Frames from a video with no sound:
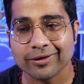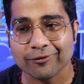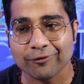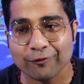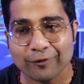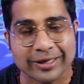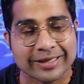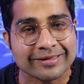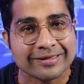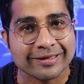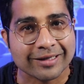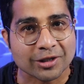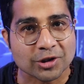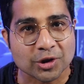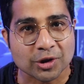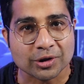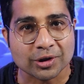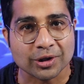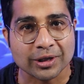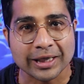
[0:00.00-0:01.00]
fixed
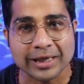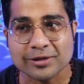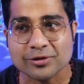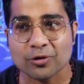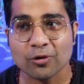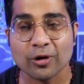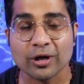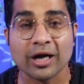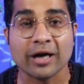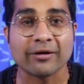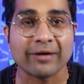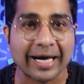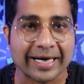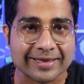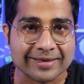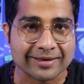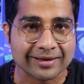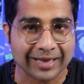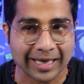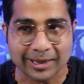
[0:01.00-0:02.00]
nakshatra is gonna
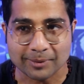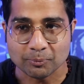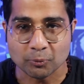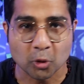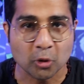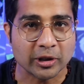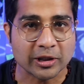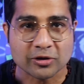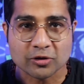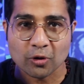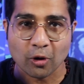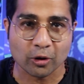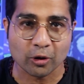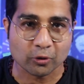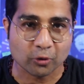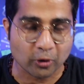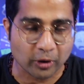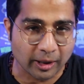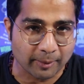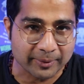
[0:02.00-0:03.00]
rise, like moon is not
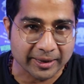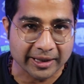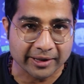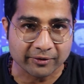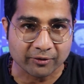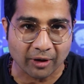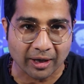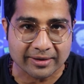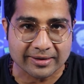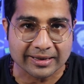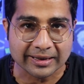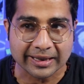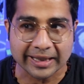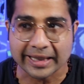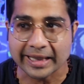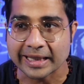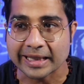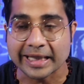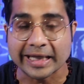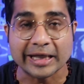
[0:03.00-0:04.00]
gonna be
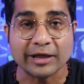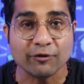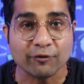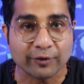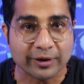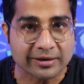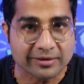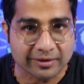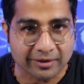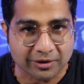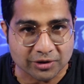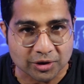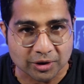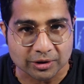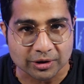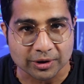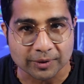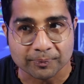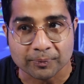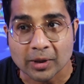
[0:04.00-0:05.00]
transiting in any fixed
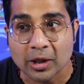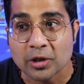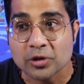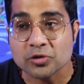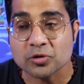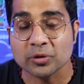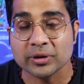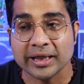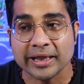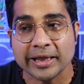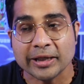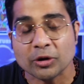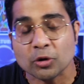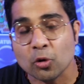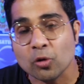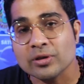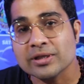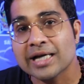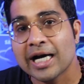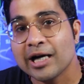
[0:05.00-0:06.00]
nakshatra. So then in
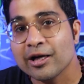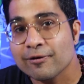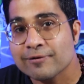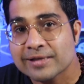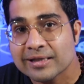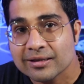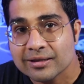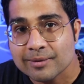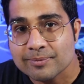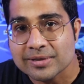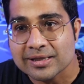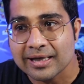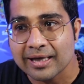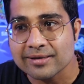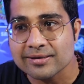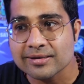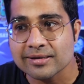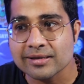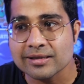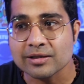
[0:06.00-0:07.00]
those kind of
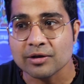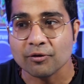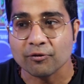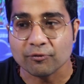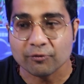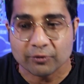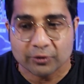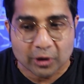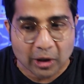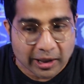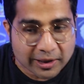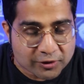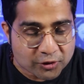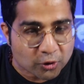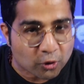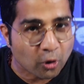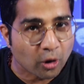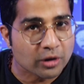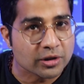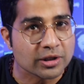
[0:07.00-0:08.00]
circumstances, the
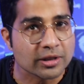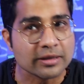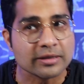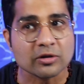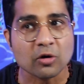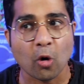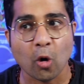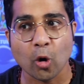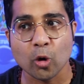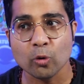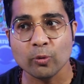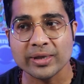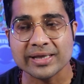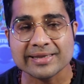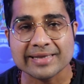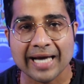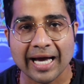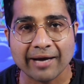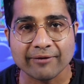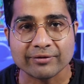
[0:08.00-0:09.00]
astrologers
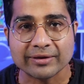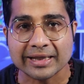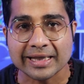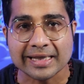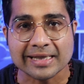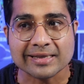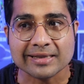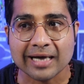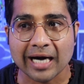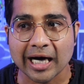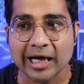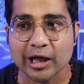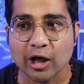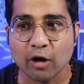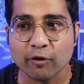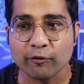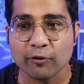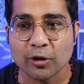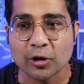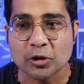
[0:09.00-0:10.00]
always have these kind
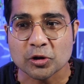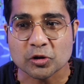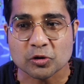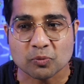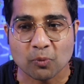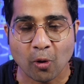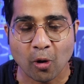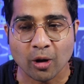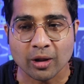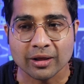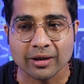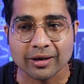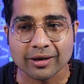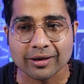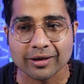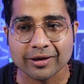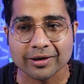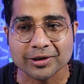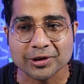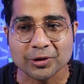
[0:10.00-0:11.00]
of small
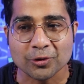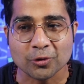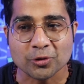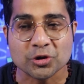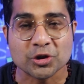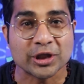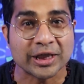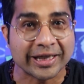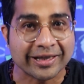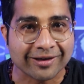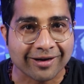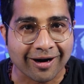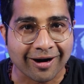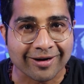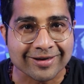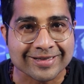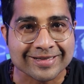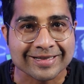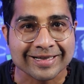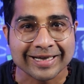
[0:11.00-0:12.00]
cheat
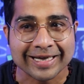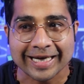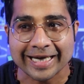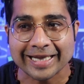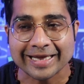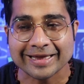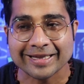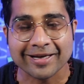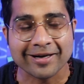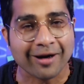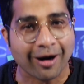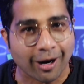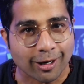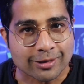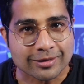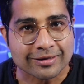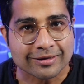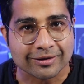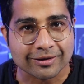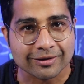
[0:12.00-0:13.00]
cards in their
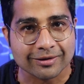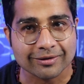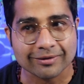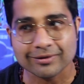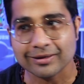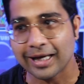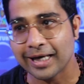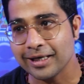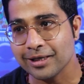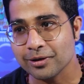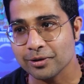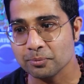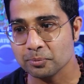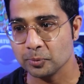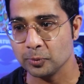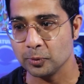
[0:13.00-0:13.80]
arsenal, like